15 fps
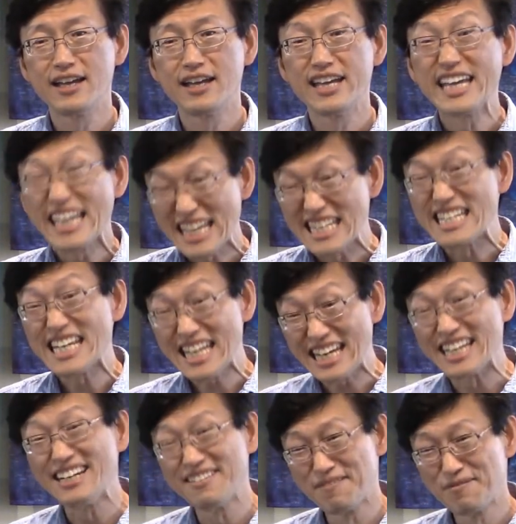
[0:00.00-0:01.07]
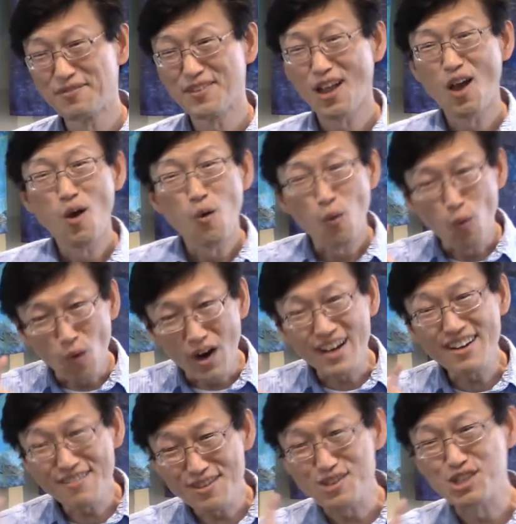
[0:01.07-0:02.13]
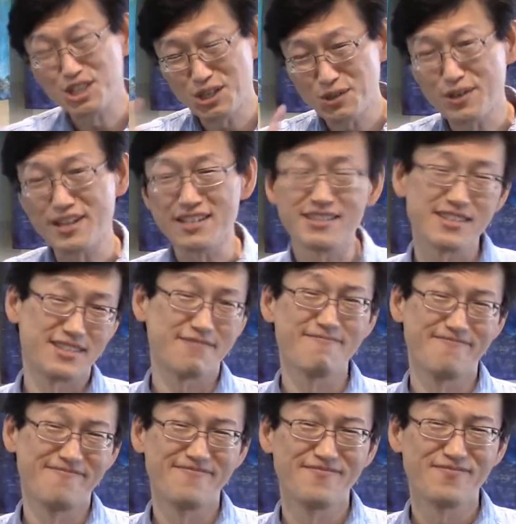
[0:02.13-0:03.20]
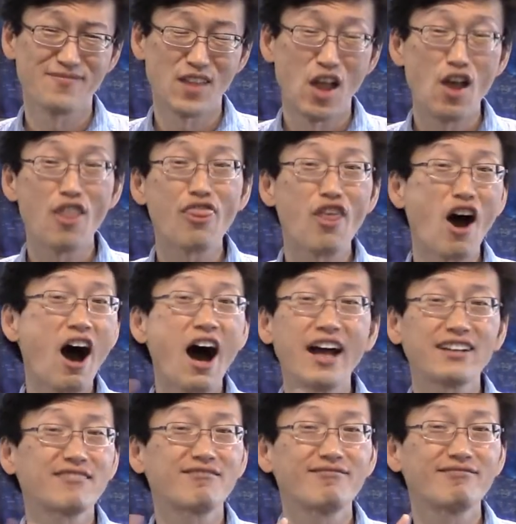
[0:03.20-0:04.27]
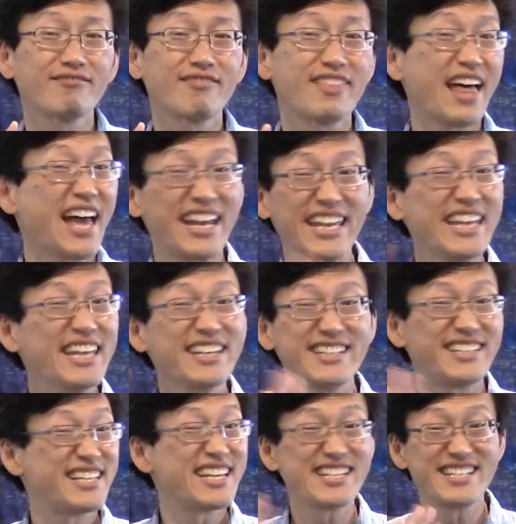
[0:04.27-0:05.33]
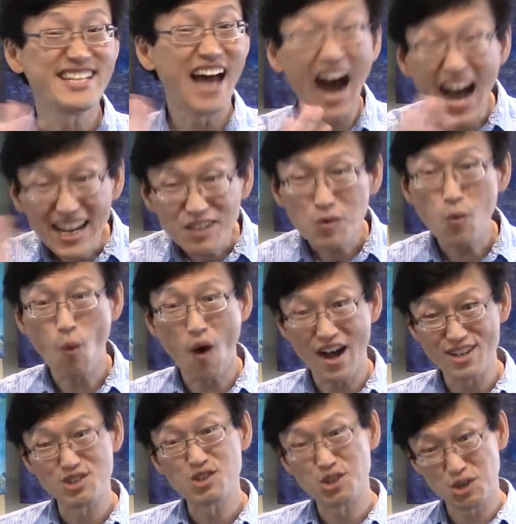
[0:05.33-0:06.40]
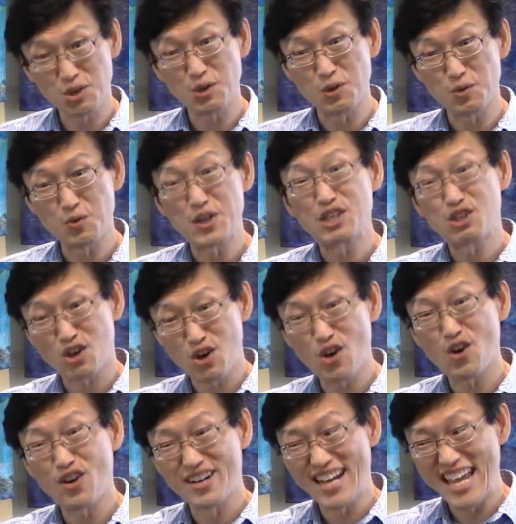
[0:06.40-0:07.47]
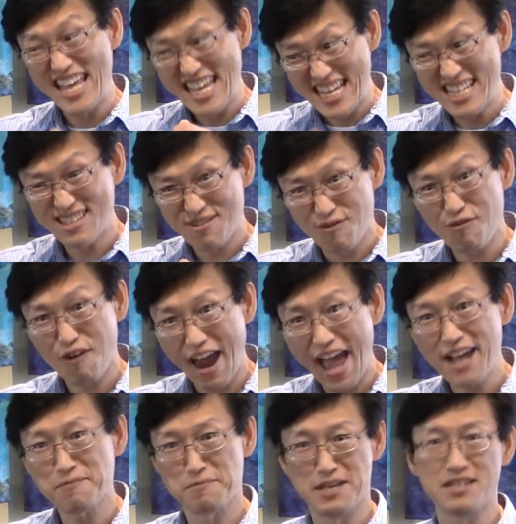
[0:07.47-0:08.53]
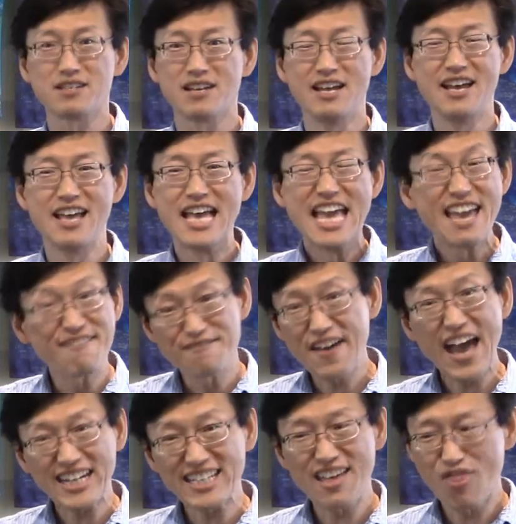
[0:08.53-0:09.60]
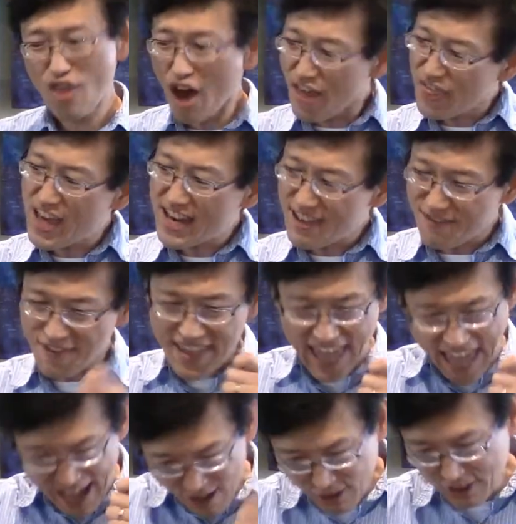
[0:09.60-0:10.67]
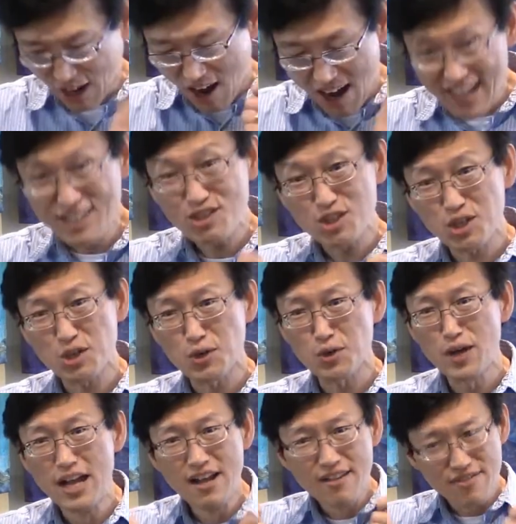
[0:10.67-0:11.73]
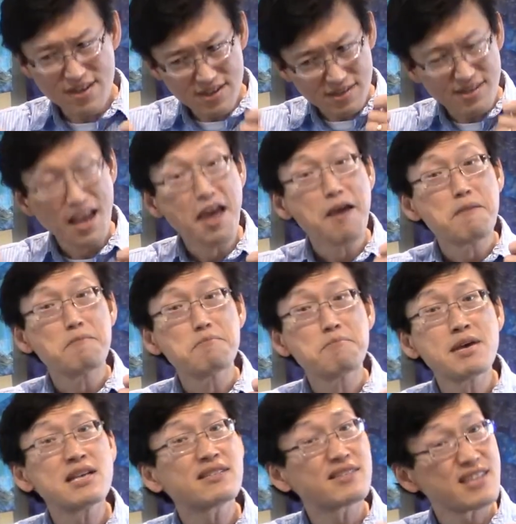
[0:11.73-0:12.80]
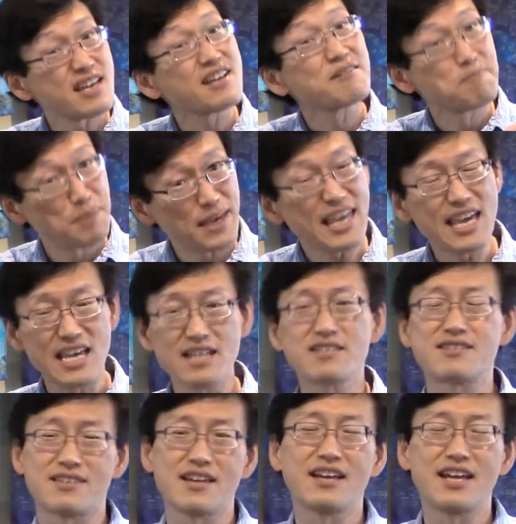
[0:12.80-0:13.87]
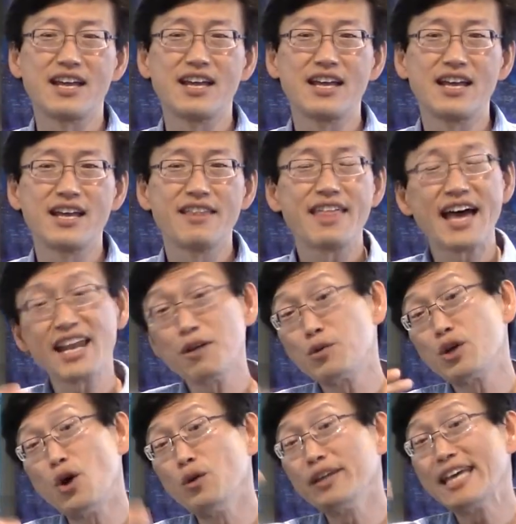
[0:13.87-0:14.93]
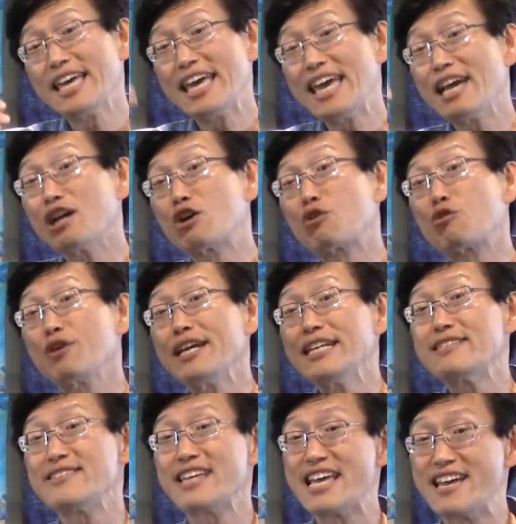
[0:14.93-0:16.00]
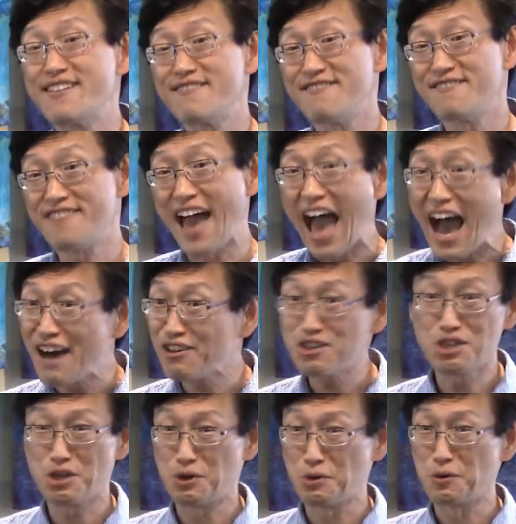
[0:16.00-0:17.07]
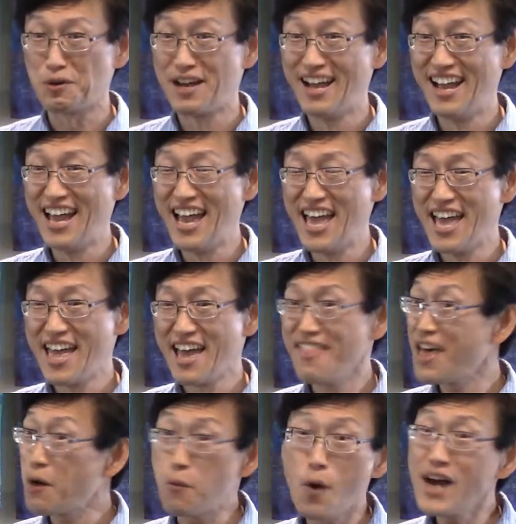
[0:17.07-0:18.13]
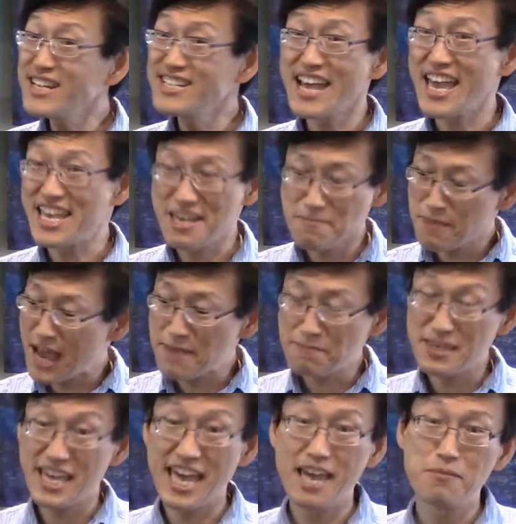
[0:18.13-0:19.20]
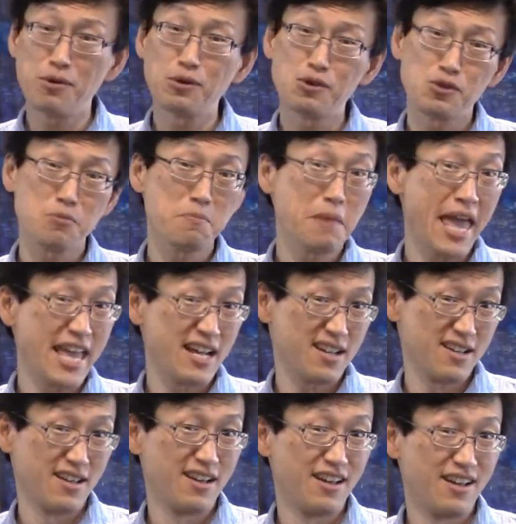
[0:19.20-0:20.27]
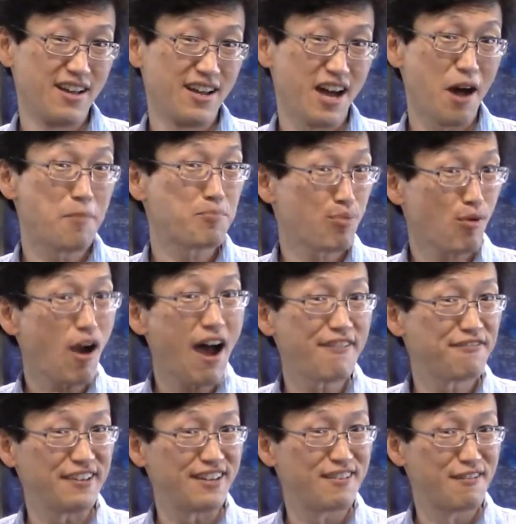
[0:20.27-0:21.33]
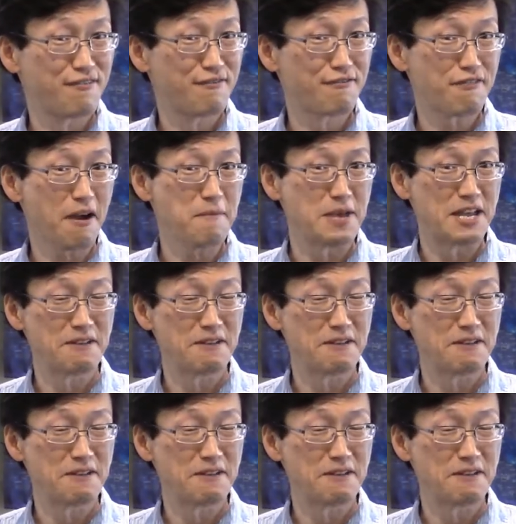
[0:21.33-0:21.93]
Indeed, one of the students thought that he did not want to return his fragment. In fact, he thought that if he held onto this missing piece, that it would only increase in value, and that one day he might be able to make a profit from it.